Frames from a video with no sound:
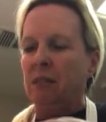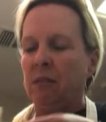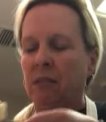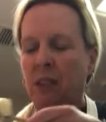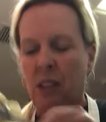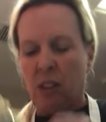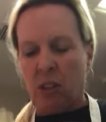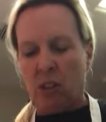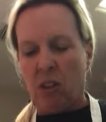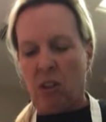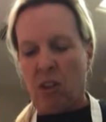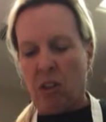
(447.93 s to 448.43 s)

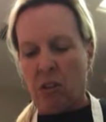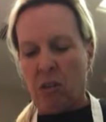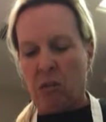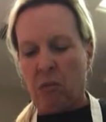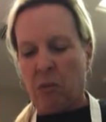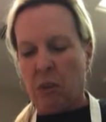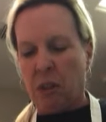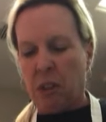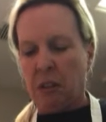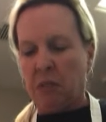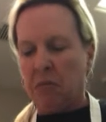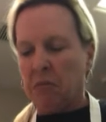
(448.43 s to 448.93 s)
That's another
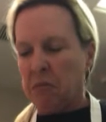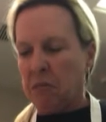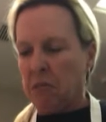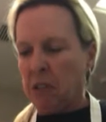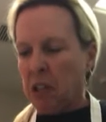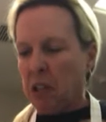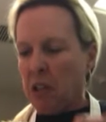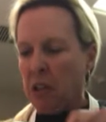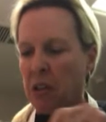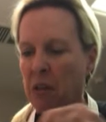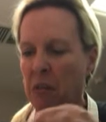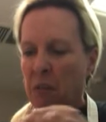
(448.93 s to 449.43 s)
one.
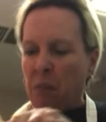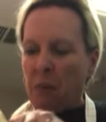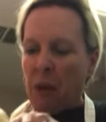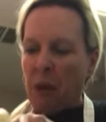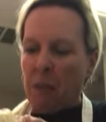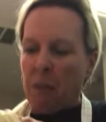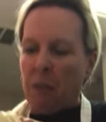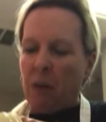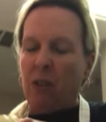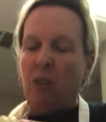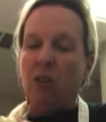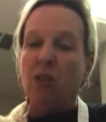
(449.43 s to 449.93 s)

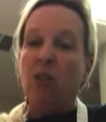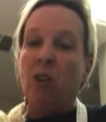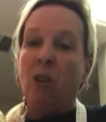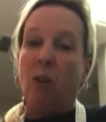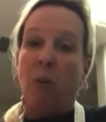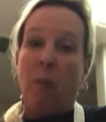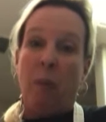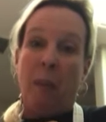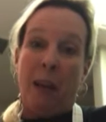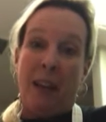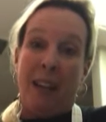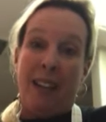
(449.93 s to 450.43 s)
Maybe, you
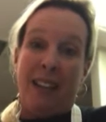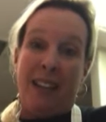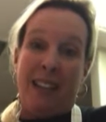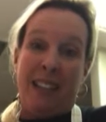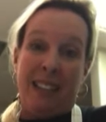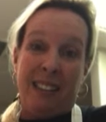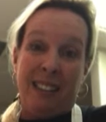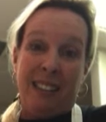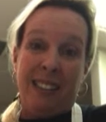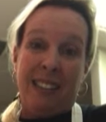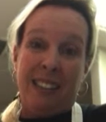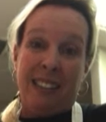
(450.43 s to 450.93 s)
know,
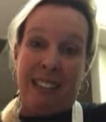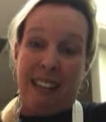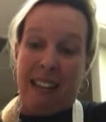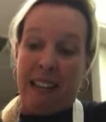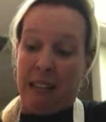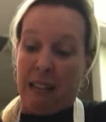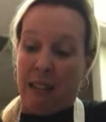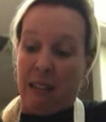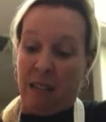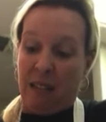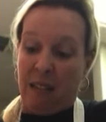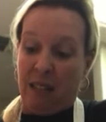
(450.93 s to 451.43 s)
mayonnaise,
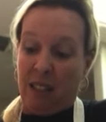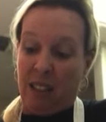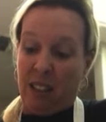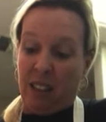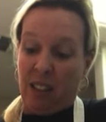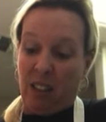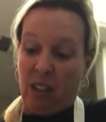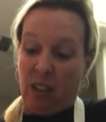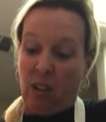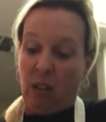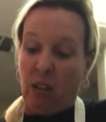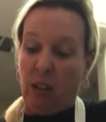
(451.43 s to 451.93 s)

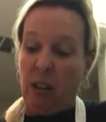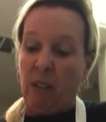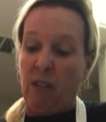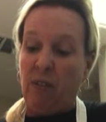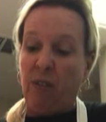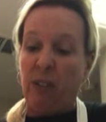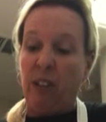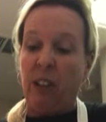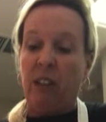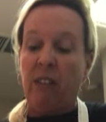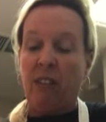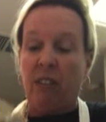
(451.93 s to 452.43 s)
it's a great
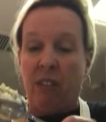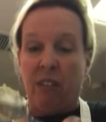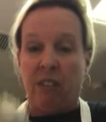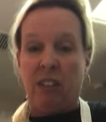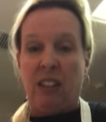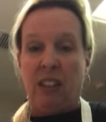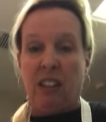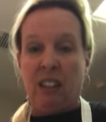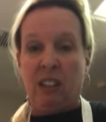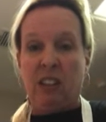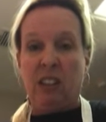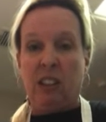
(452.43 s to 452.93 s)
flavor.
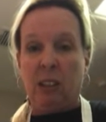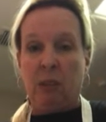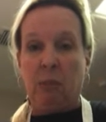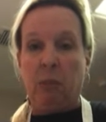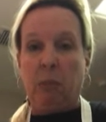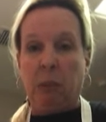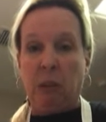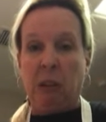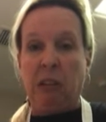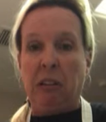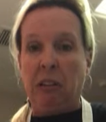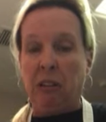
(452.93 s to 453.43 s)
I'll just
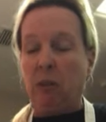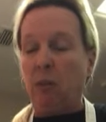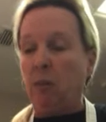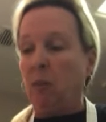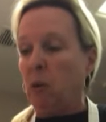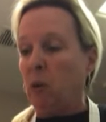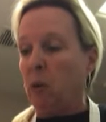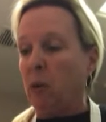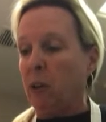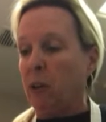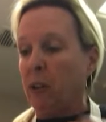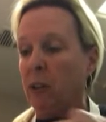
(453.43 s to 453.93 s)
put a little
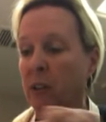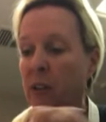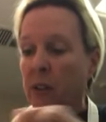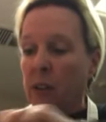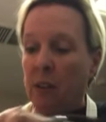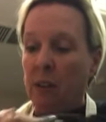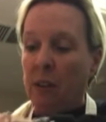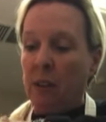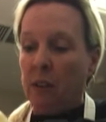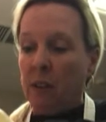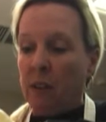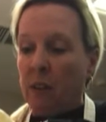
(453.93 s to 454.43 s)
more.
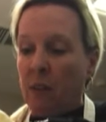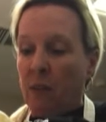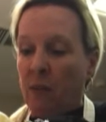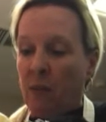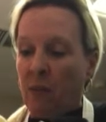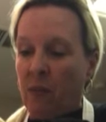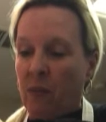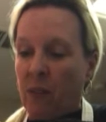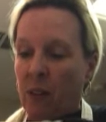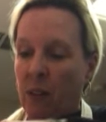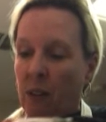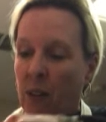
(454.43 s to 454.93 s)

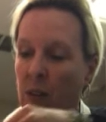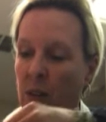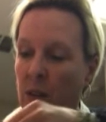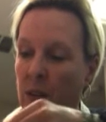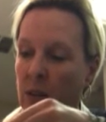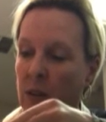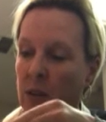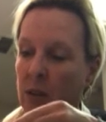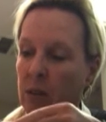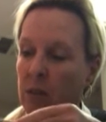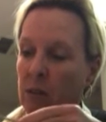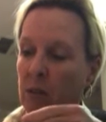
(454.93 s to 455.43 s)

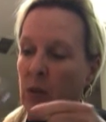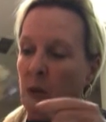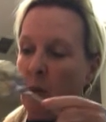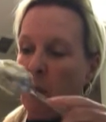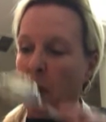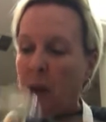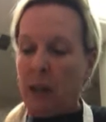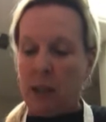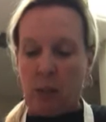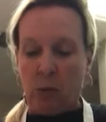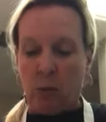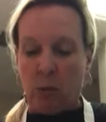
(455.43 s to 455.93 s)
Well,
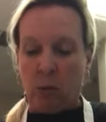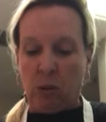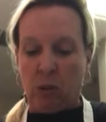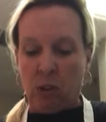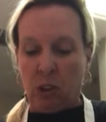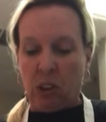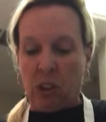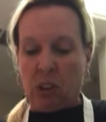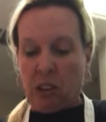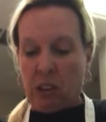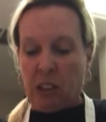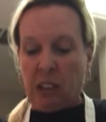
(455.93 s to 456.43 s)
might as well
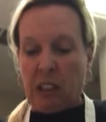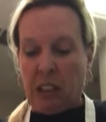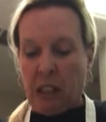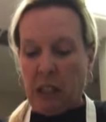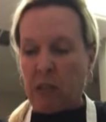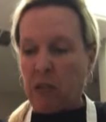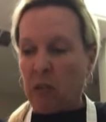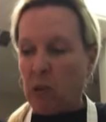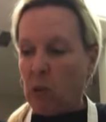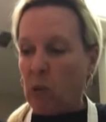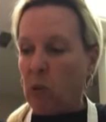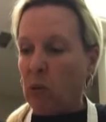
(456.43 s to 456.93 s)
just clean
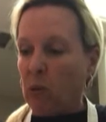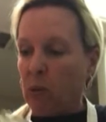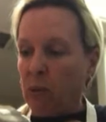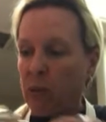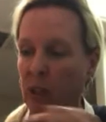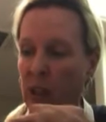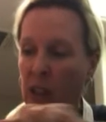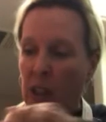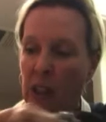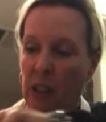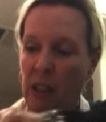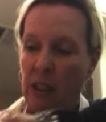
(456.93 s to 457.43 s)
out the whole
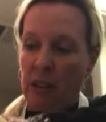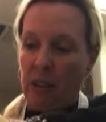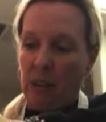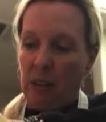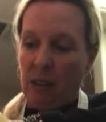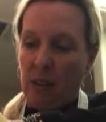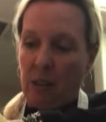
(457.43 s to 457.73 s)
thing.